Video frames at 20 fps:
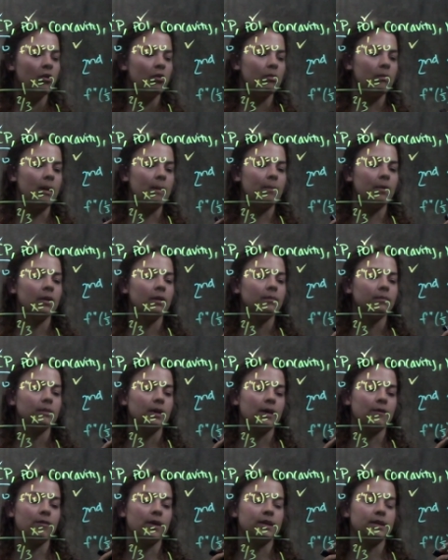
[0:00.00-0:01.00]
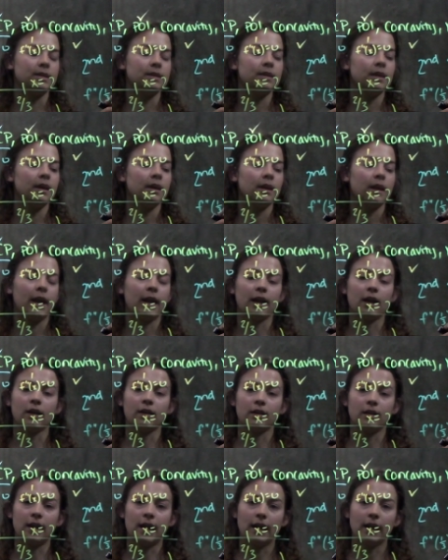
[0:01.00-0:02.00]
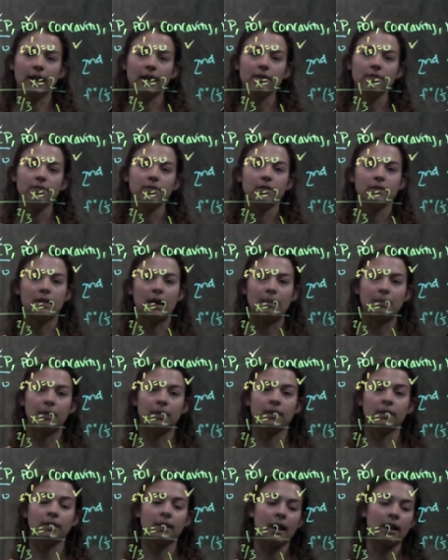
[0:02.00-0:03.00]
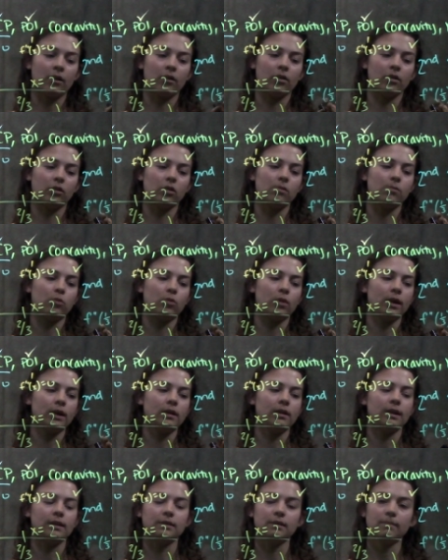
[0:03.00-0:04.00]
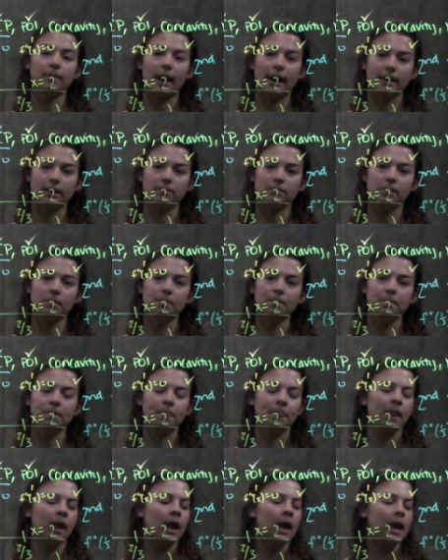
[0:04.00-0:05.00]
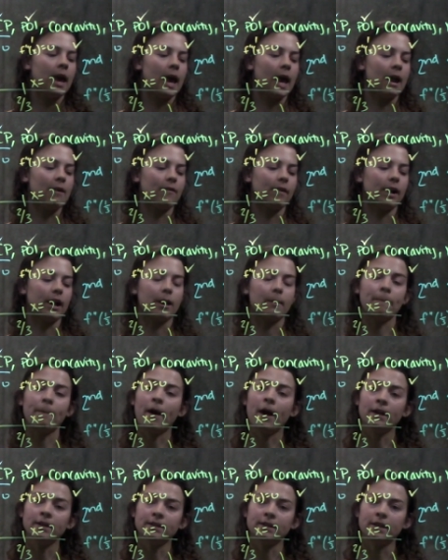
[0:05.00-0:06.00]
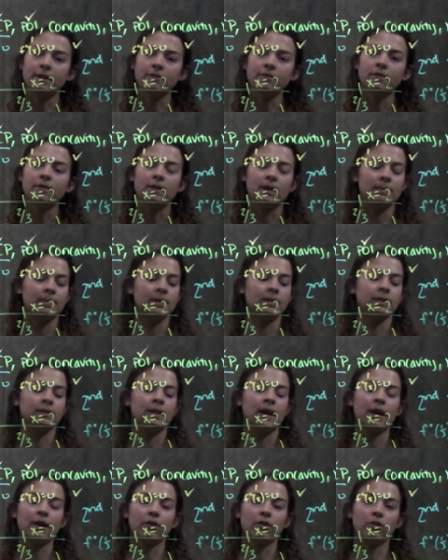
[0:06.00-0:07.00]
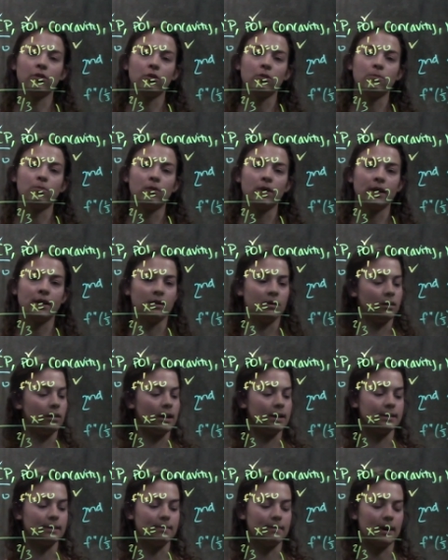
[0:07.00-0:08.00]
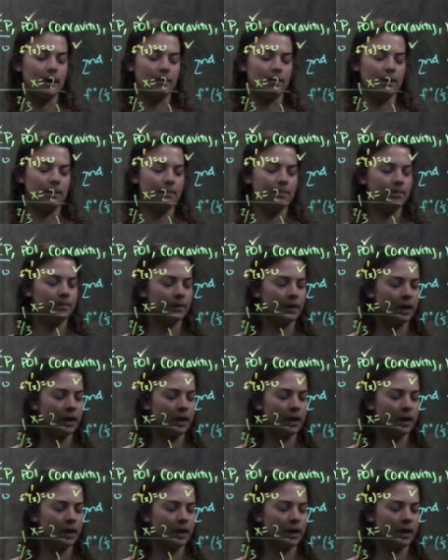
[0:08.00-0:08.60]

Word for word: Remember, if I did that and I got a negative, that meant that that critical point is a maximum. And if I got a positive, that meant that that critical point is a minimum.